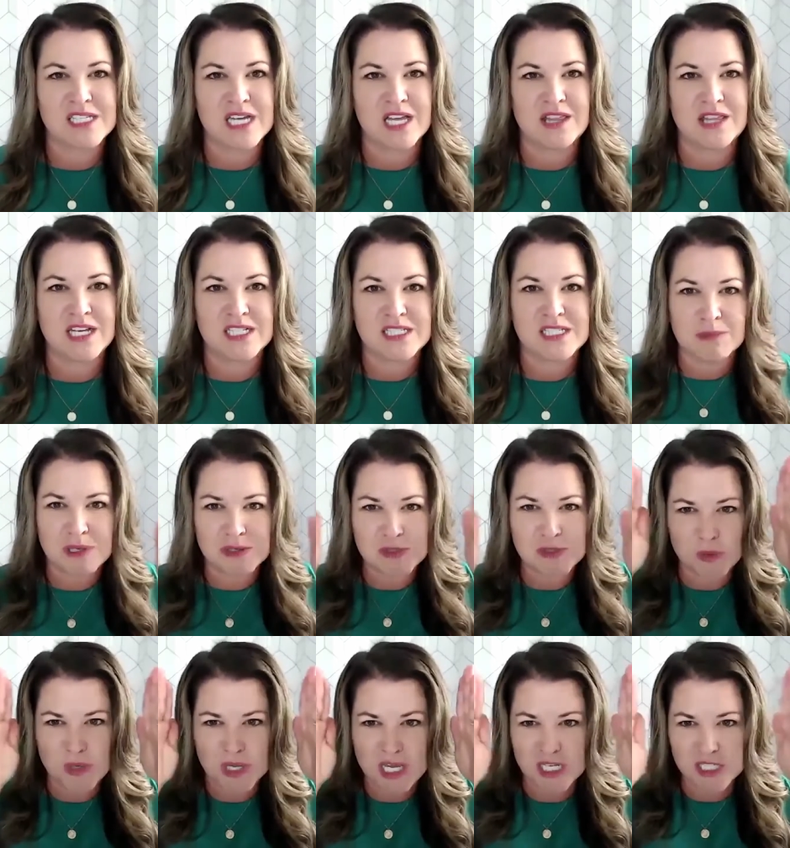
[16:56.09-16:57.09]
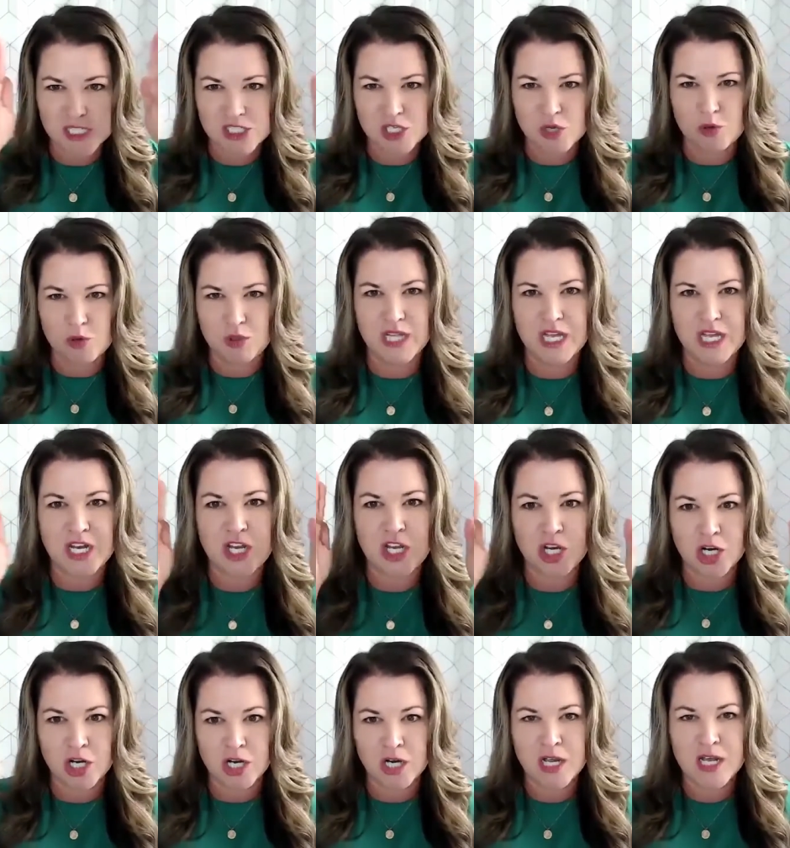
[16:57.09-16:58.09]
I think sometimes we get so
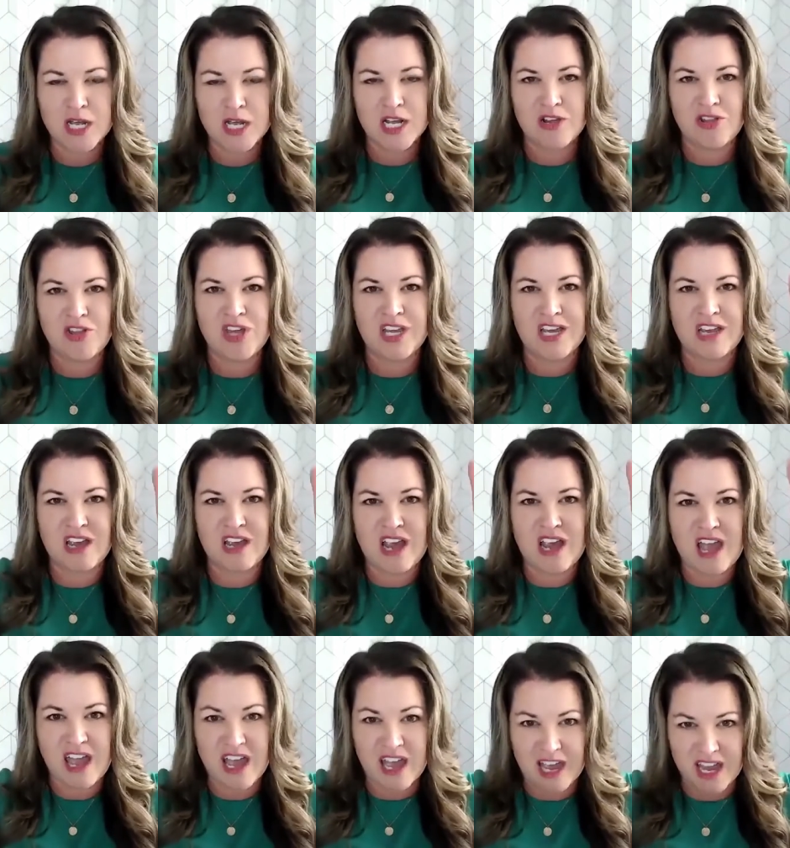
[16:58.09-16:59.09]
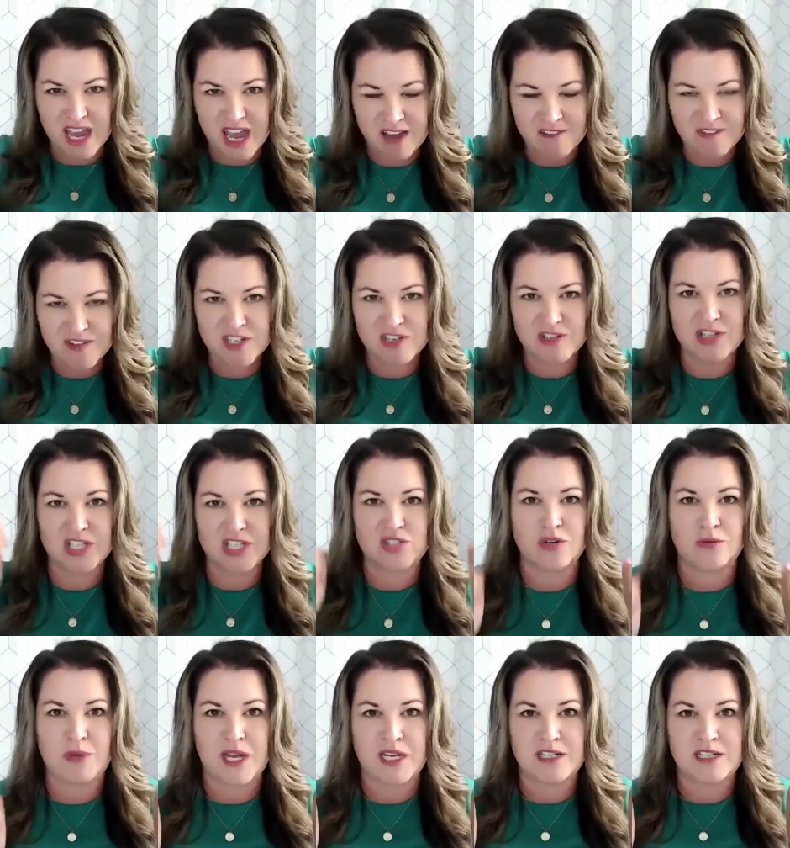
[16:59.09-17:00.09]
linear and thinking I have to do this
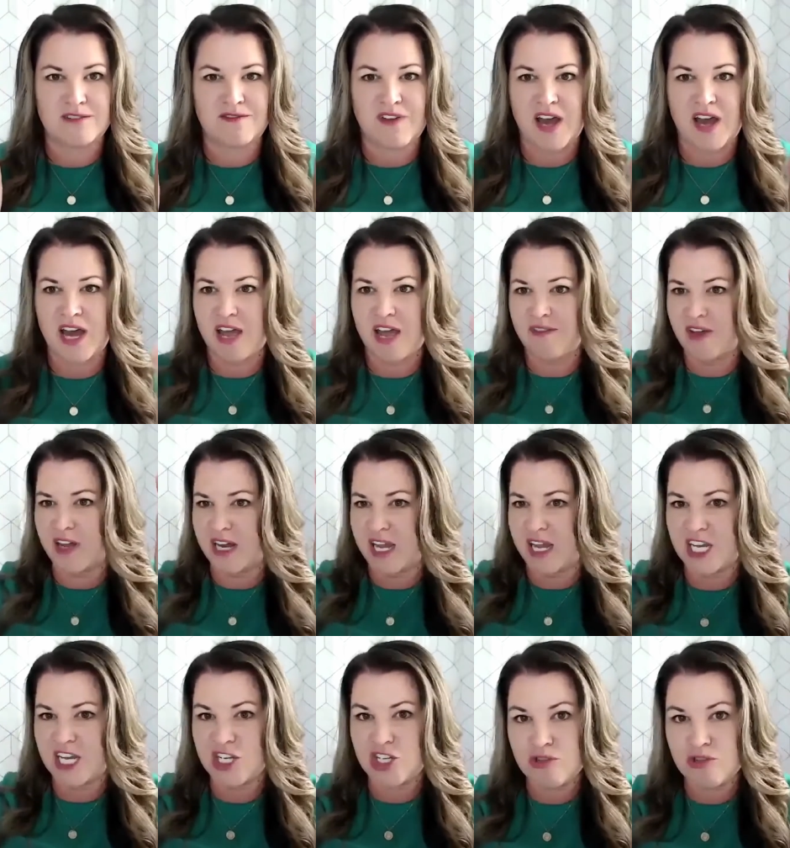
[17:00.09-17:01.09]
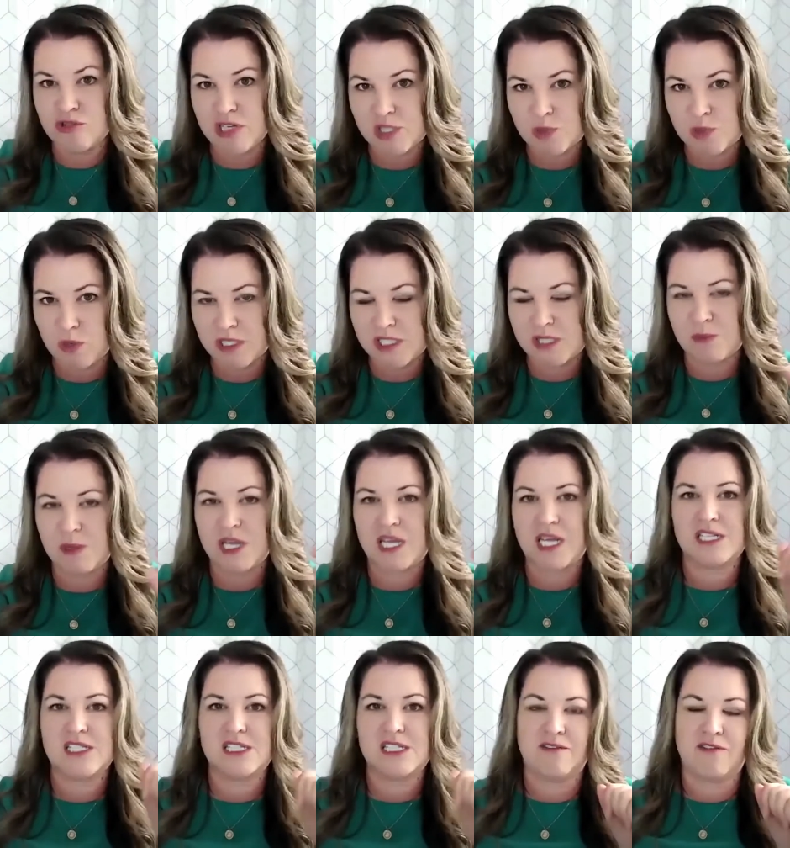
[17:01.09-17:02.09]
from 9 to 5, and I can do this once my
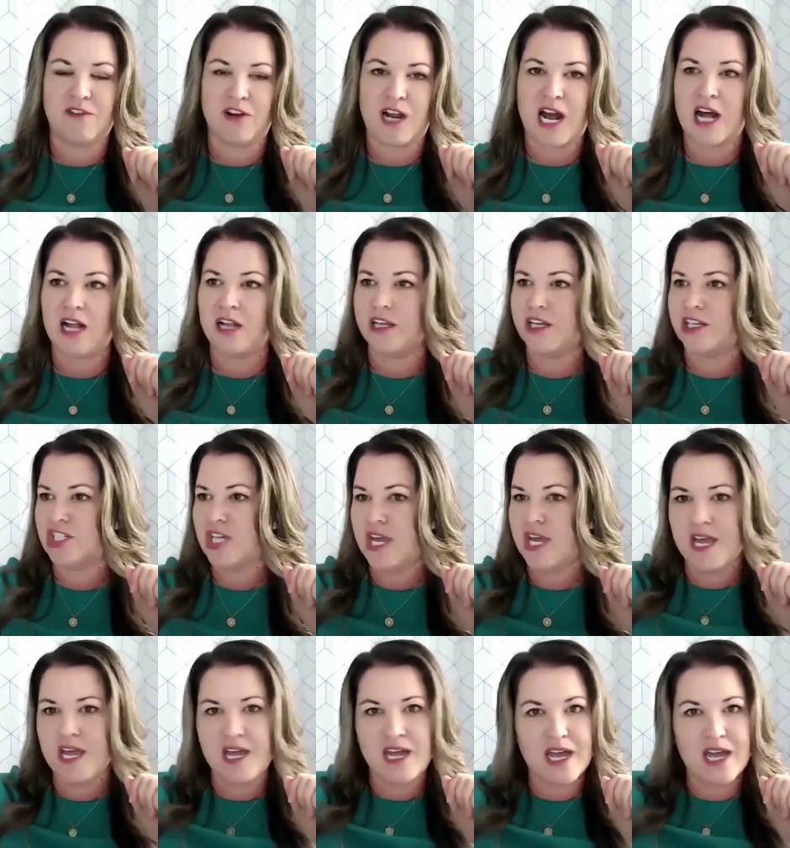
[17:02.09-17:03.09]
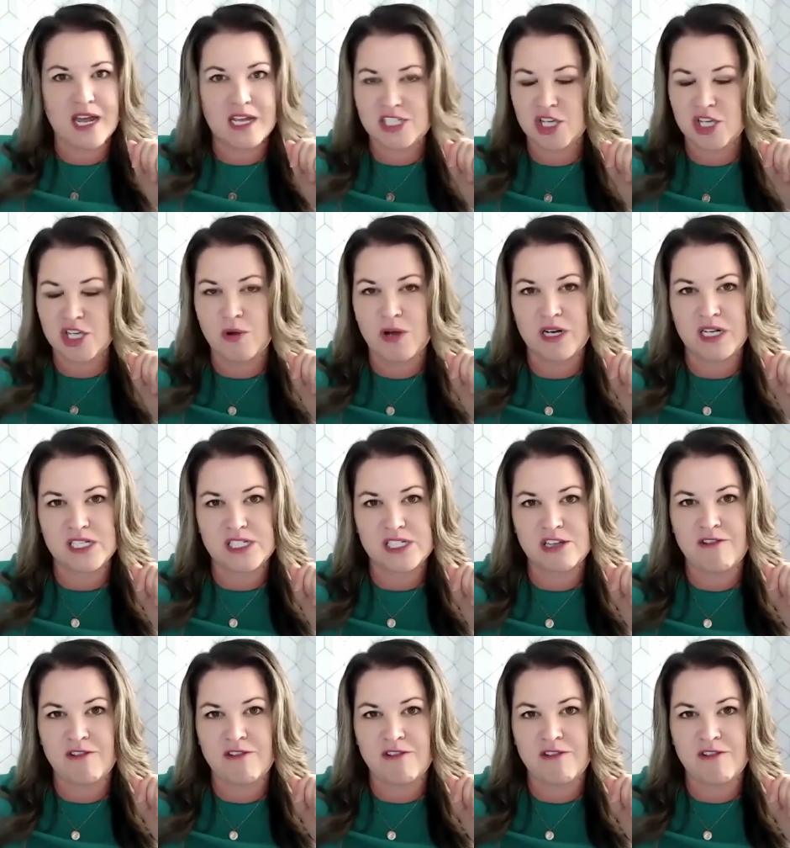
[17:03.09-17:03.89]
kids leave for college, so on and so